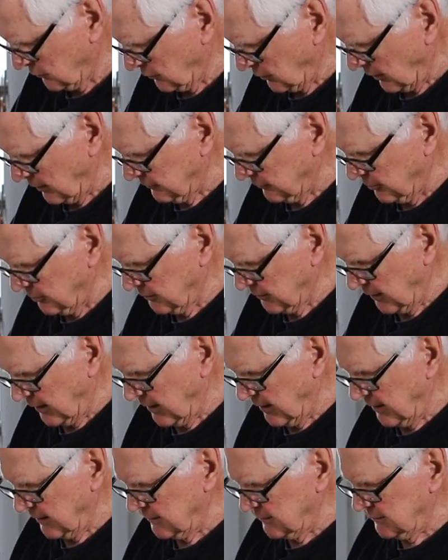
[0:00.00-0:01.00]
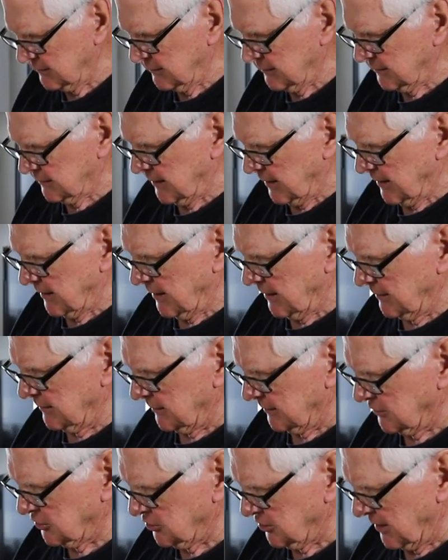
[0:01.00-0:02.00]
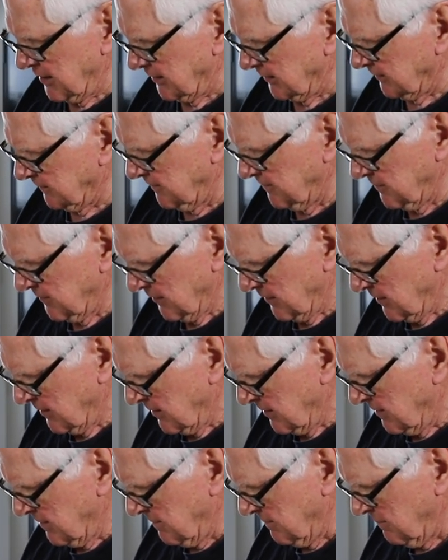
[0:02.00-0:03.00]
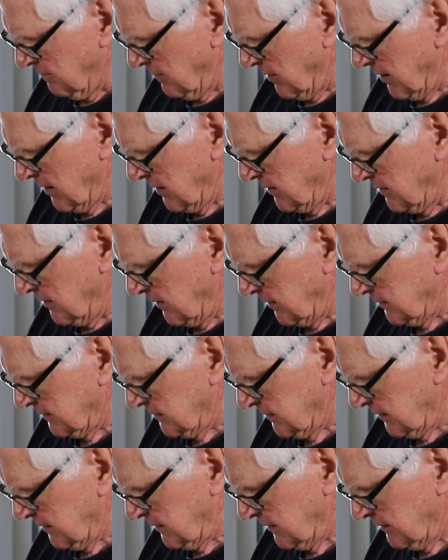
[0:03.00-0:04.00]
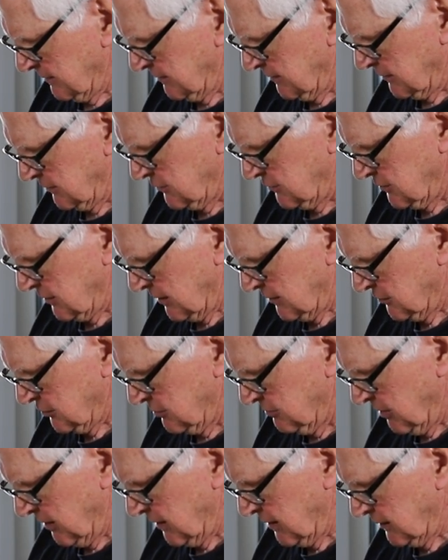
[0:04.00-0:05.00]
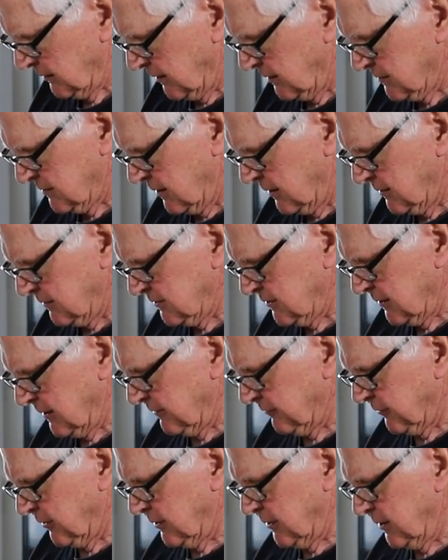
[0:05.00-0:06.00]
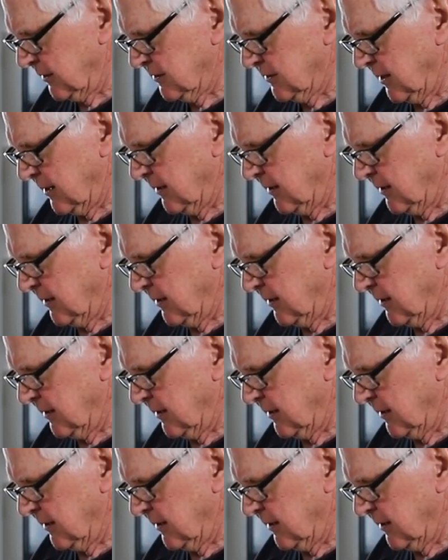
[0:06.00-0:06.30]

Tough with the hands. Look at that, how they shake. Man, I tell you, there's not too many guitars left in these